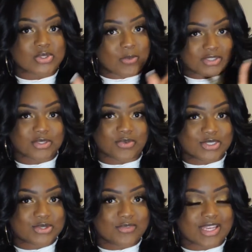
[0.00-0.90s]
So watch those
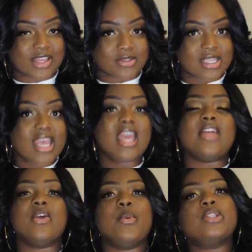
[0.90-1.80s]
first 2 videos.
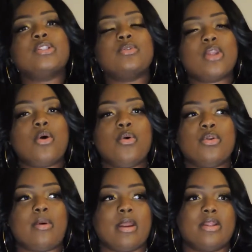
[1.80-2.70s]
And then once you know
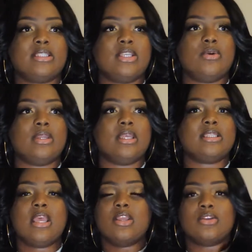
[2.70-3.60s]
who you are in your
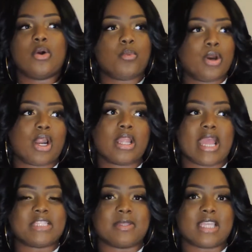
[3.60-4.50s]
singleness, you know, what are
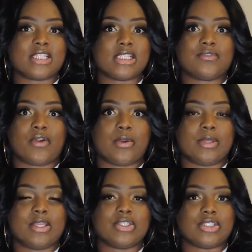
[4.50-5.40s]
your expectations for a
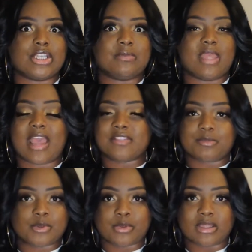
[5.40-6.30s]
relationship? They have
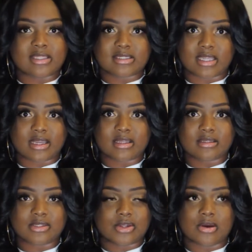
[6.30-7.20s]
to be realistic,
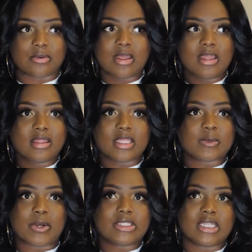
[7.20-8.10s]
you know.
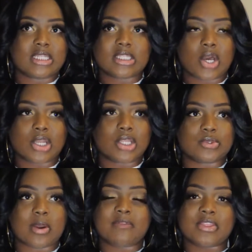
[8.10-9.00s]
This person isn't to
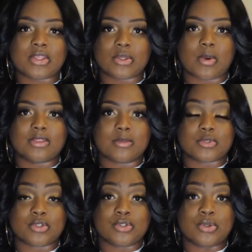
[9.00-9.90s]
do everything you want
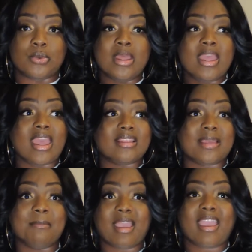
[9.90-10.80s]
them to do. And
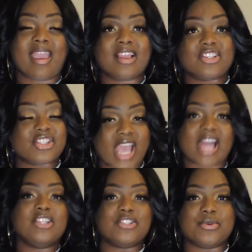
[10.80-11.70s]
they may actually
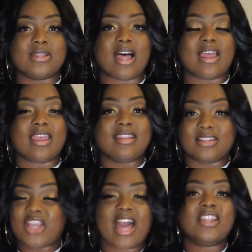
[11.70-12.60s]
challenge you a lot.
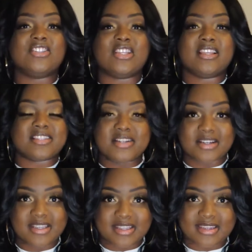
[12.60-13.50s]
And the challenging is
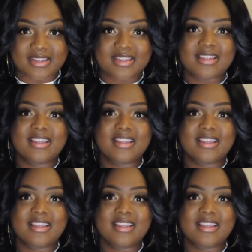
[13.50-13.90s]
good.